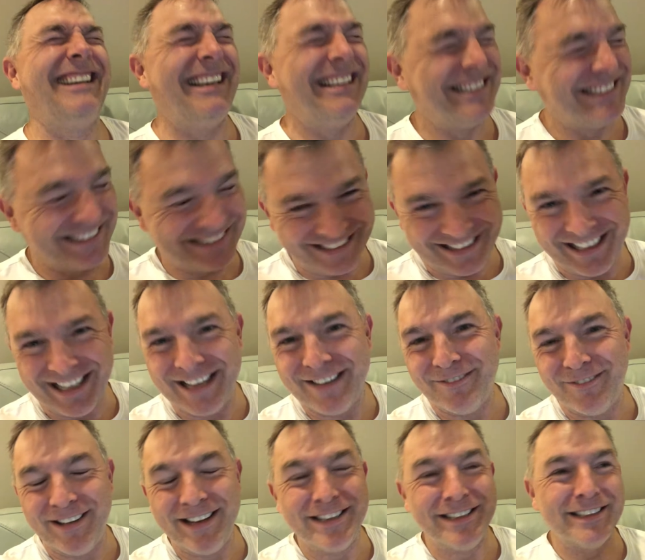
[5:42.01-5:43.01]
I just
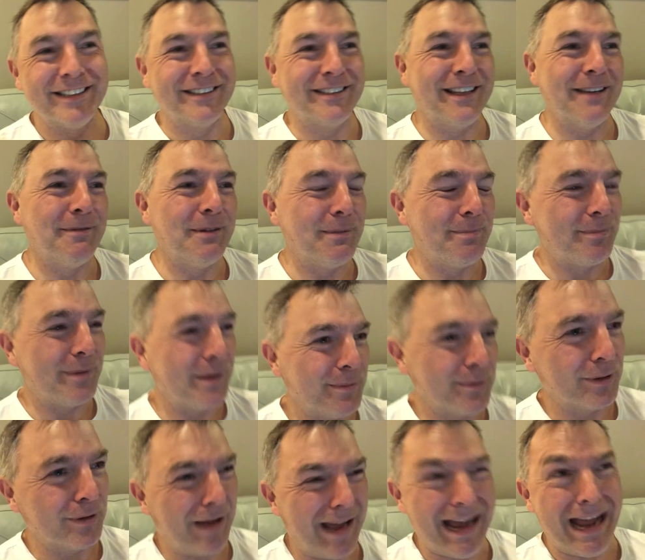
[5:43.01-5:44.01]
can't wait to see how many
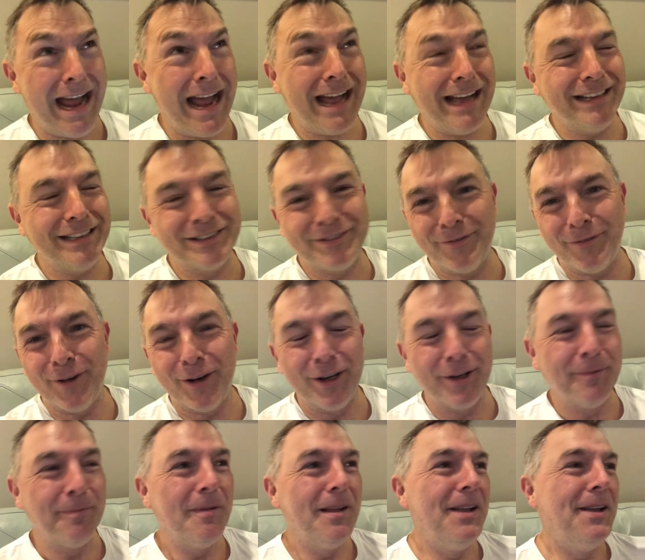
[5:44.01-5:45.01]
people, ah, it's fun.